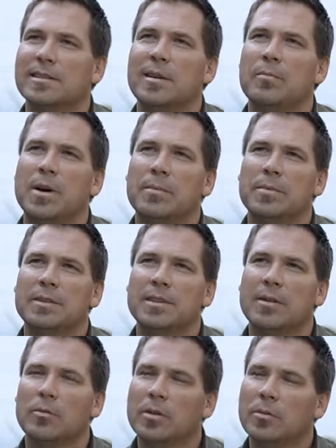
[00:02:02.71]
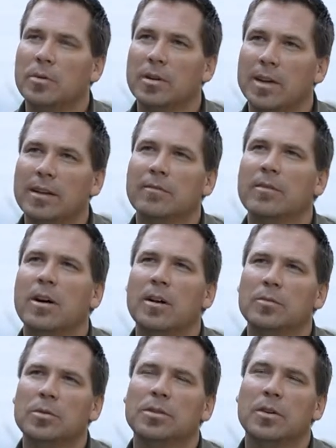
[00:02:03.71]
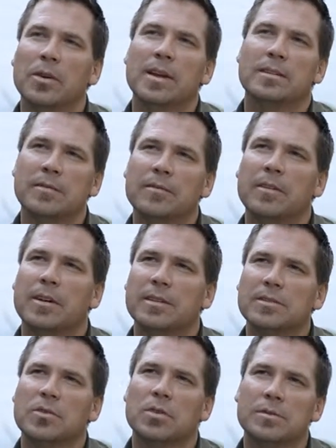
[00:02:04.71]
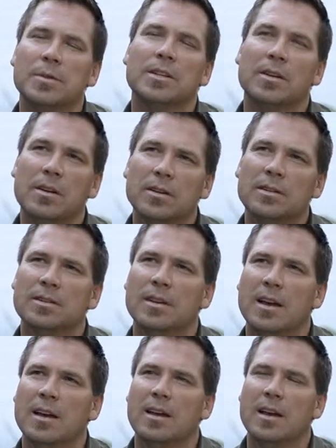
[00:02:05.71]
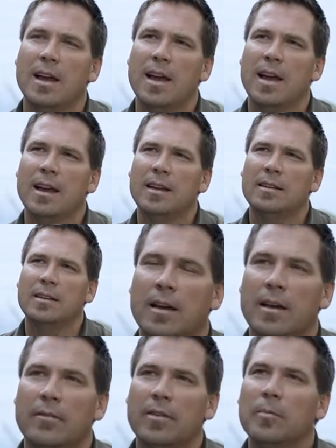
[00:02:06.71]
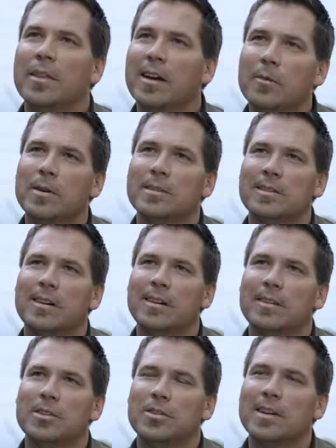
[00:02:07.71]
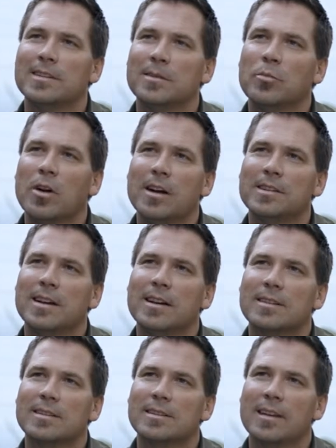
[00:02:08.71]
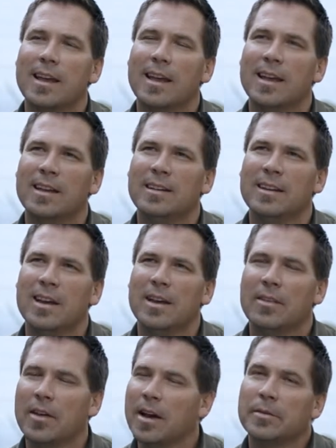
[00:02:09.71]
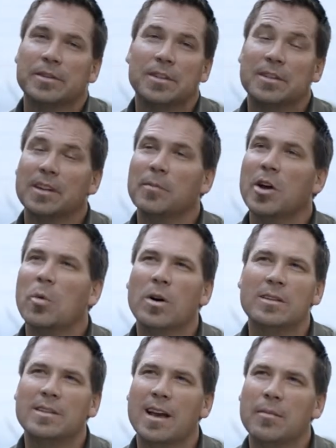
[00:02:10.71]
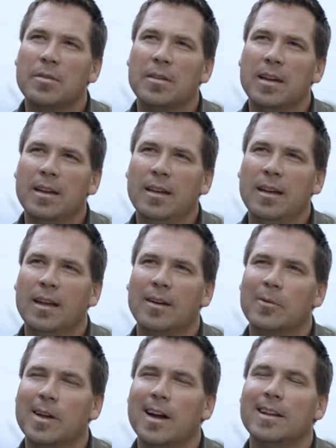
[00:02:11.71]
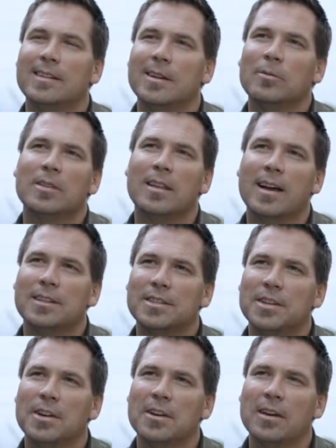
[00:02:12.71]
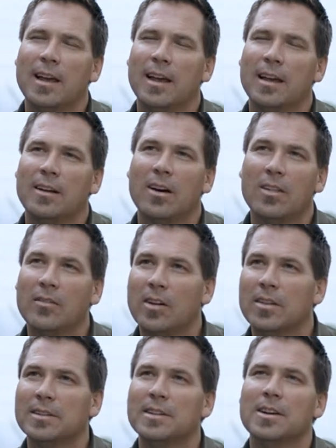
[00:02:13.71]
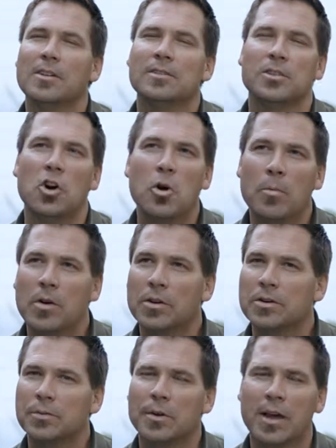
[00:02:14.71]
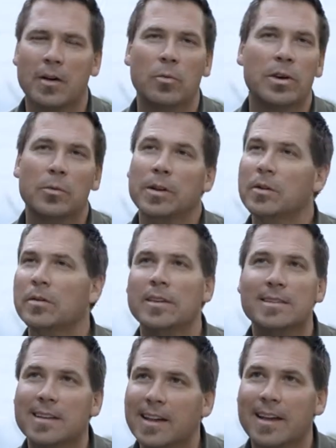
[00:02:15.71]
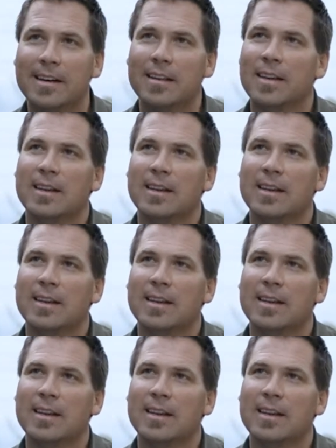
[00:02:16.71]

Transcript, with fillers: step up and say, we'll, we'll get involved, we'll donate some funds towards materials. And uh, from there, we started addressing projects and thought it was just going to be a one time thing. And we got done with last year, and all the volunteers and homeowners were like, When are we doing this again?